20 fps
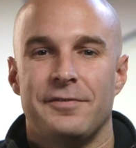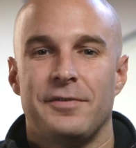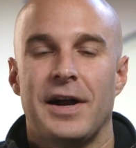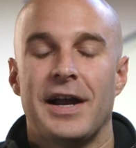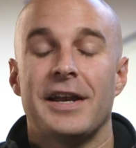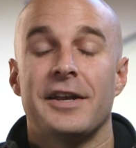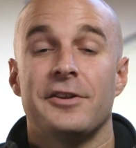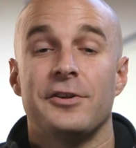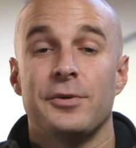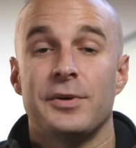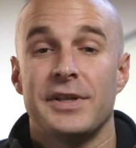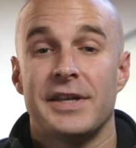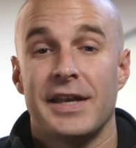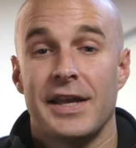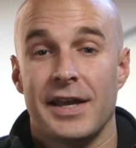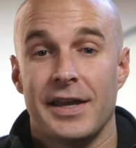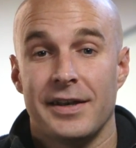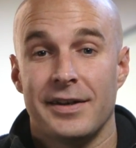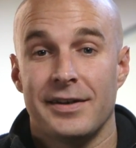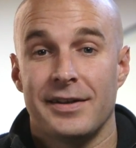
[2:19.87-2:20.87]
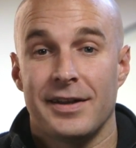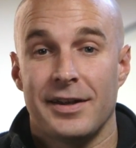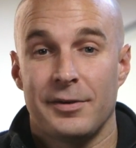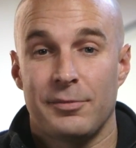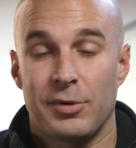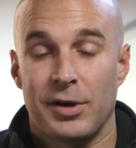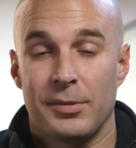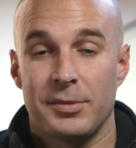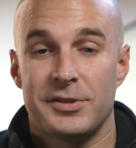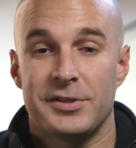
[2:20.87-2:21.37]
If I had to do it again,
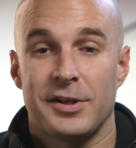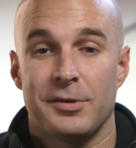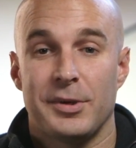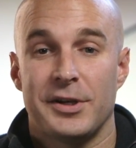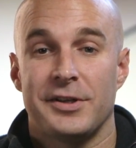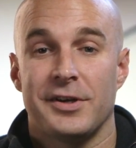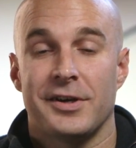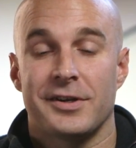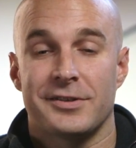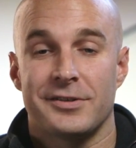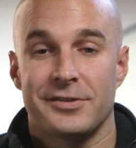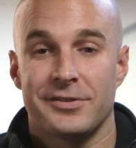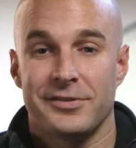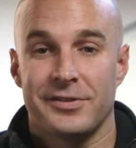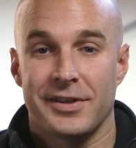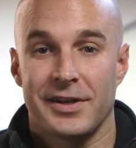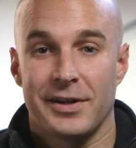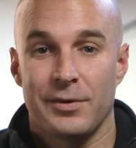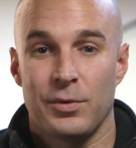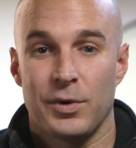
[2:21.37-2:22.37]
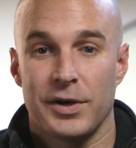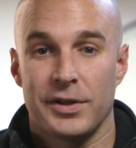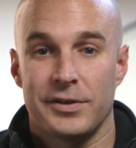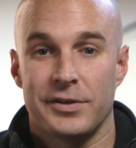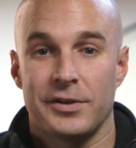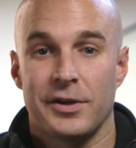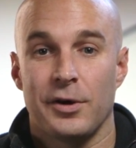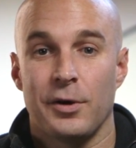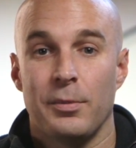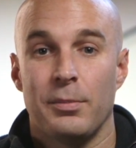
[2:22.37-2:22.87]
I'd probably tell my doctors that I wanted
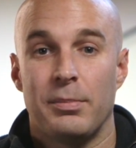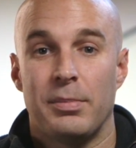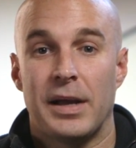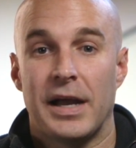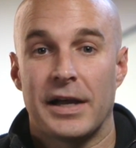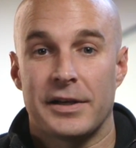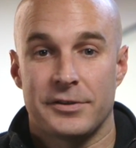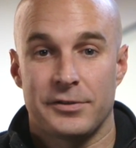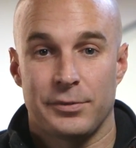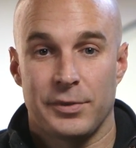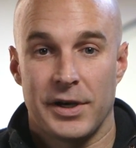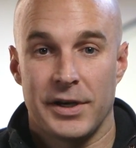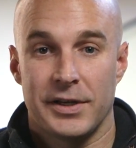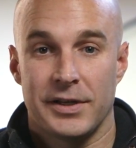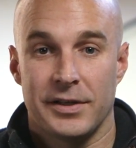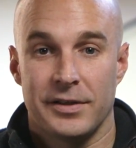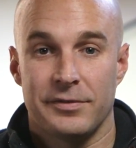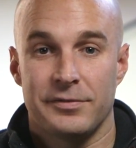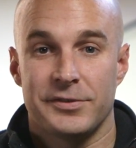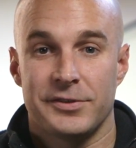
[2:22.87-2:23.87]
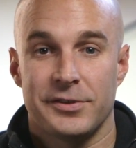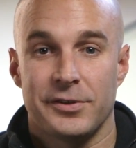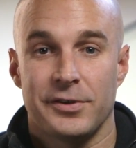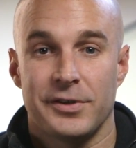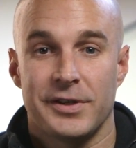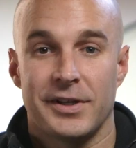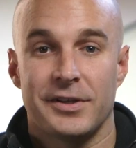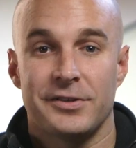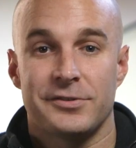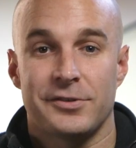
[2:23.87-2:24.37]
to go back to Radia and the
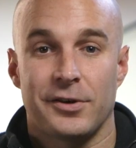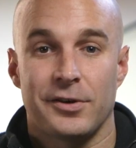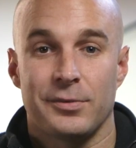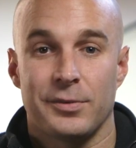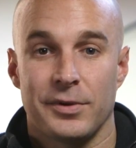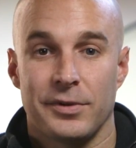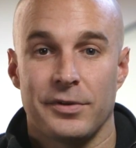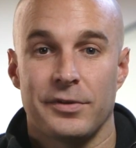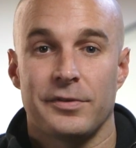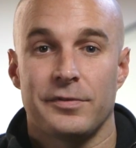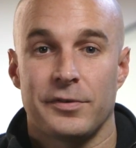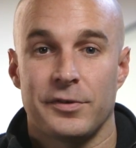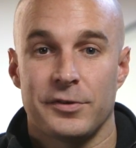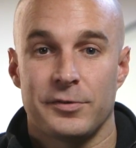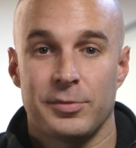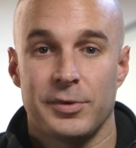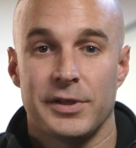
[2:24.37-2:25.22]
facility I started with in the first